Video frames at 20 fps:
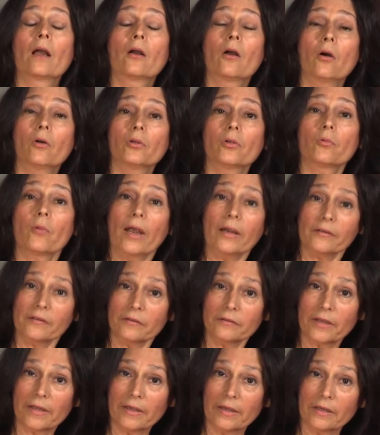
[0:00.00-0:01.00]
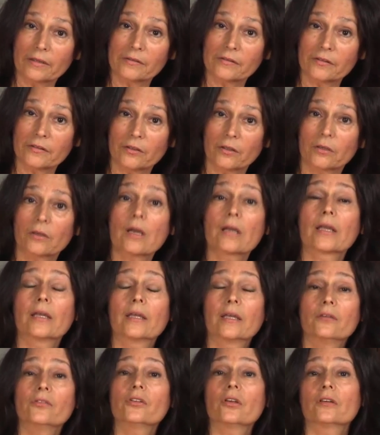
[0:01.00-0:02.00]
Colorectal cancer
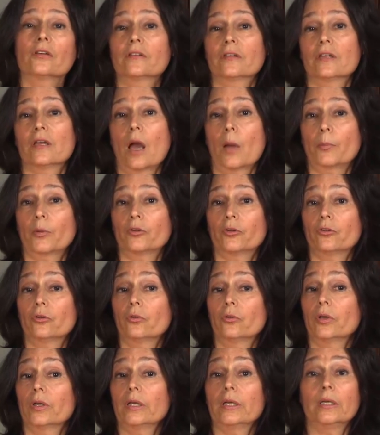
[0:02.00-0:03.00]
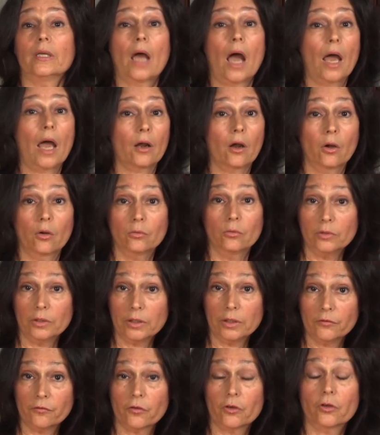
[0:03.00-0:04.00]
gives us the opportunity not
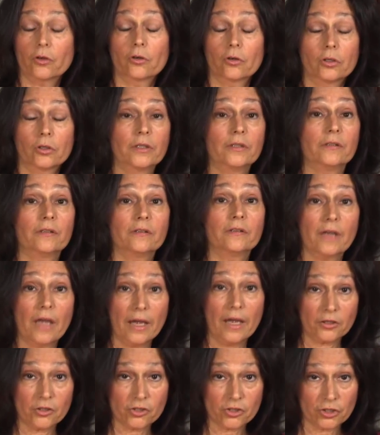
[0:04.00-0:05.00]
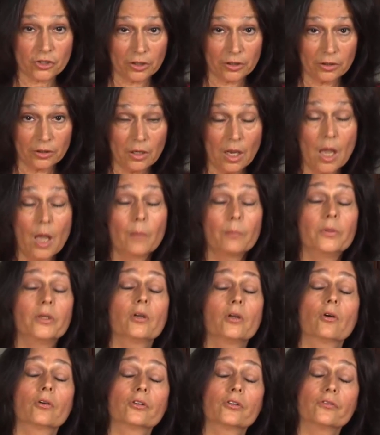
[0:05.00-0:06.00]
only for early detection,
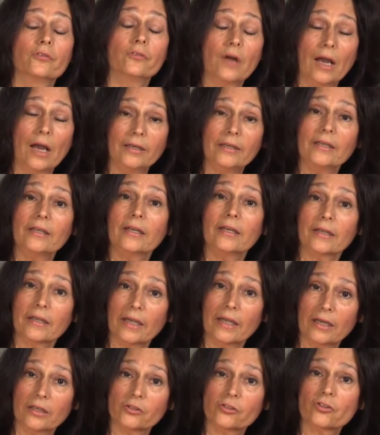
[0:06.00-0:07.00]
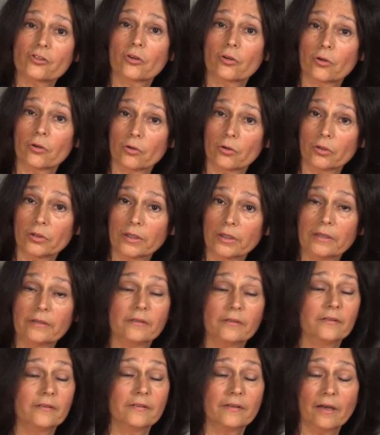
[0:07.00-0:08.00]
because finding a cancer early
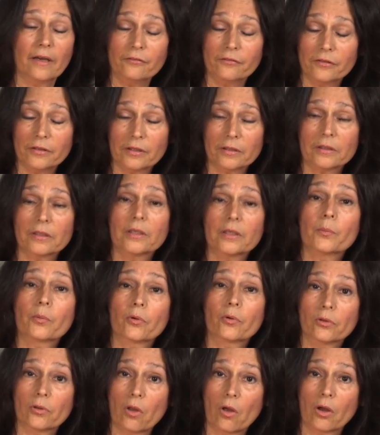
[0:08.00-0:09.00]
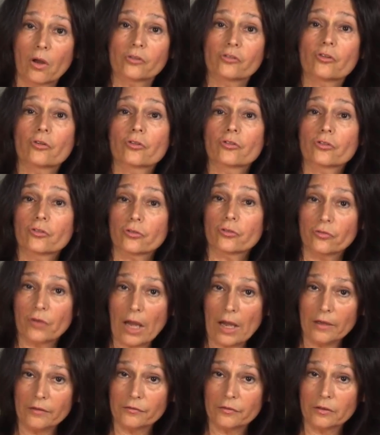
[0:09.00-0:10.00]
definitely prolongs your
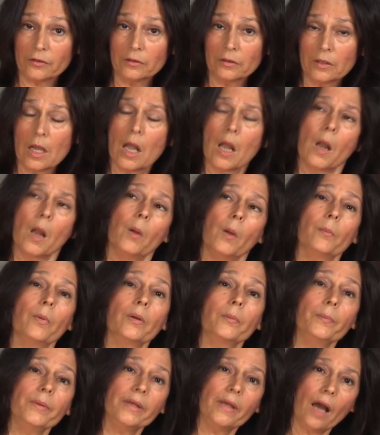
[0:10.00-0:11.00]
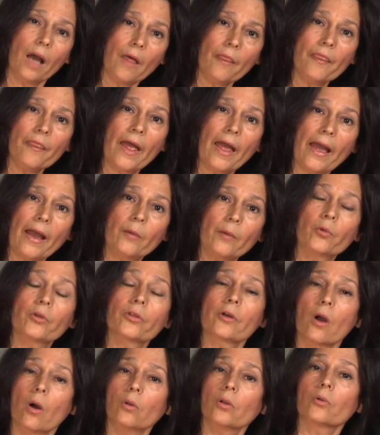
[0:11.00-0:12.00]
survival, but beyond that,
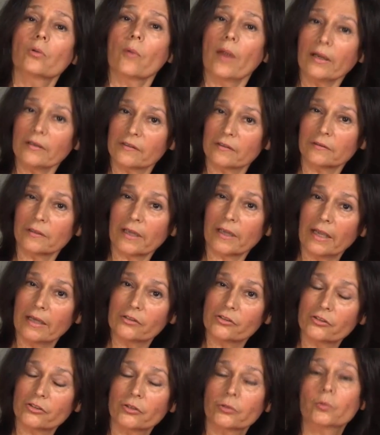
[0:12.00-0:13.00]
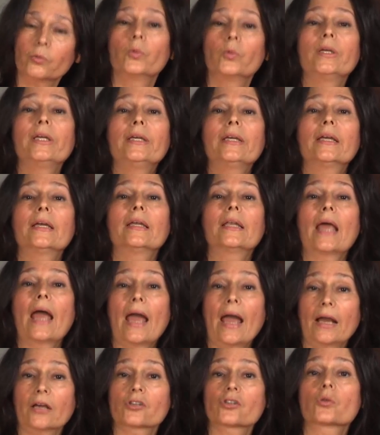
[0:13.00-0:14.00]
with colorectal cancer, we can
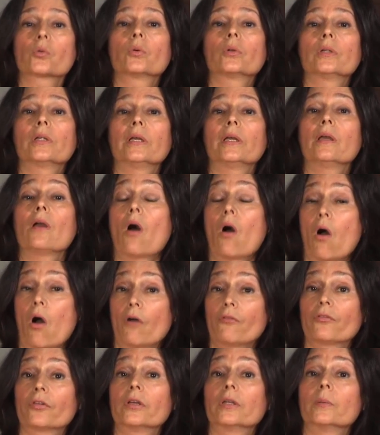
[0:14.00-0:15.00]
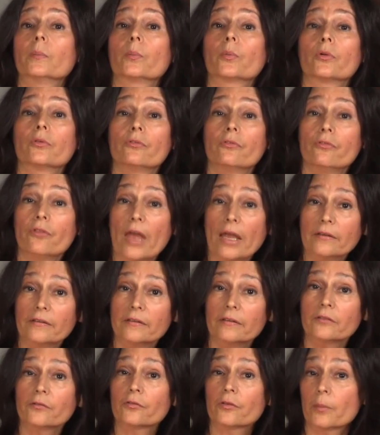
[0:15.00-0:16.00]
actually often prevent
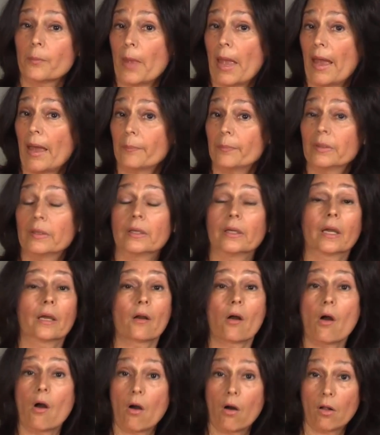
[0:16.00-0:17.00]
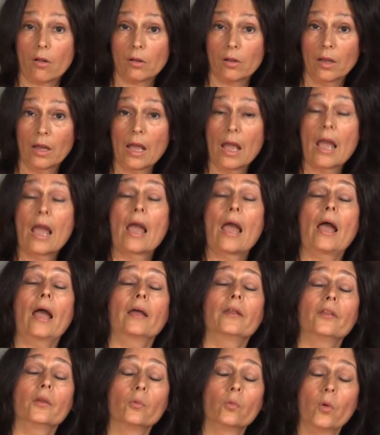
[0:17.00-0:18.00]
it from happening at all.
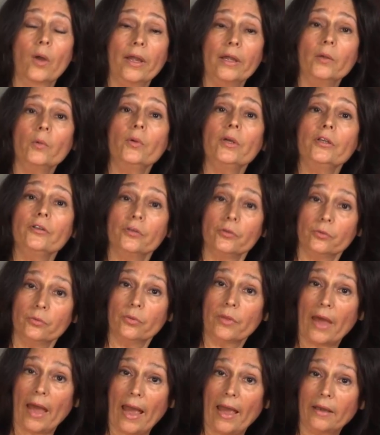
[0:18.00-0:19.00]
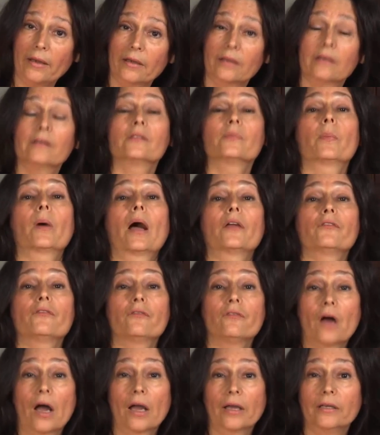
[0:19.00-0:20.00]
And the way we do that is by
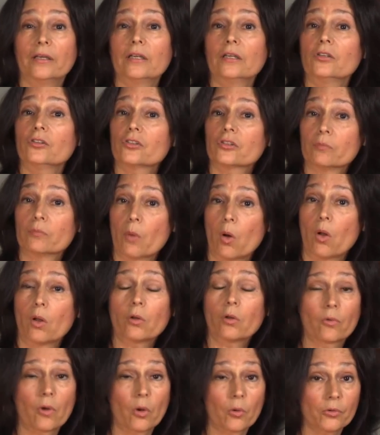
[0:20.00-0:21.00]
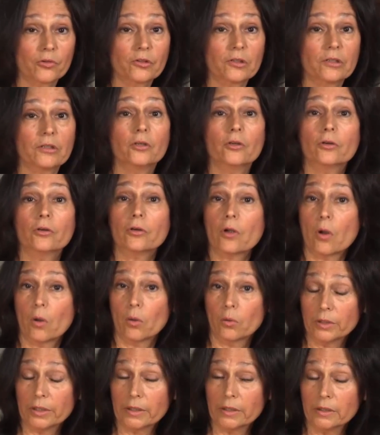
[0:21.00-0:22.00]
finding small growths in your
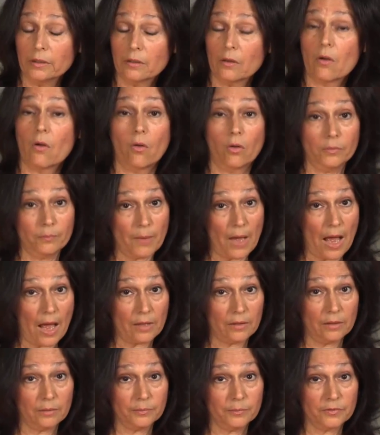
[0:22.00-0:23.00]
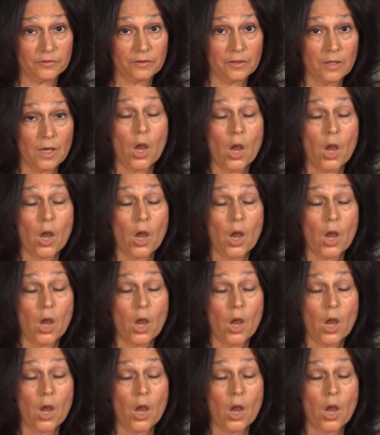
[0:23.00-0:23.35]
colon, called polyps,